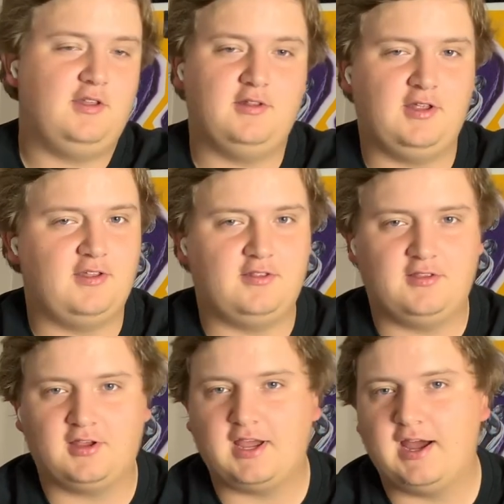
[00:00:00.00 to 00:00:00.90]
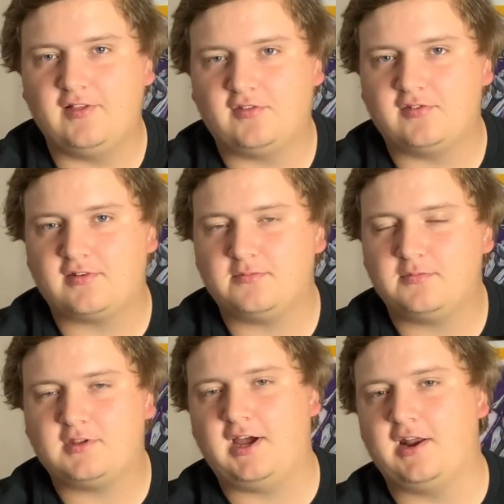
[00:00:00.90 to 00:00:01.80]
the guy that's
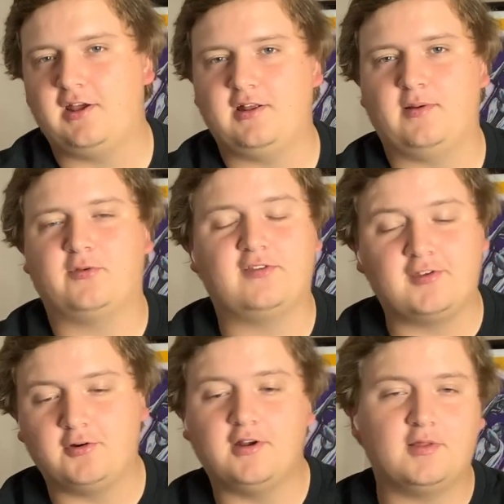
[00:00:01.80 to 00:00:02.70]
I'm considering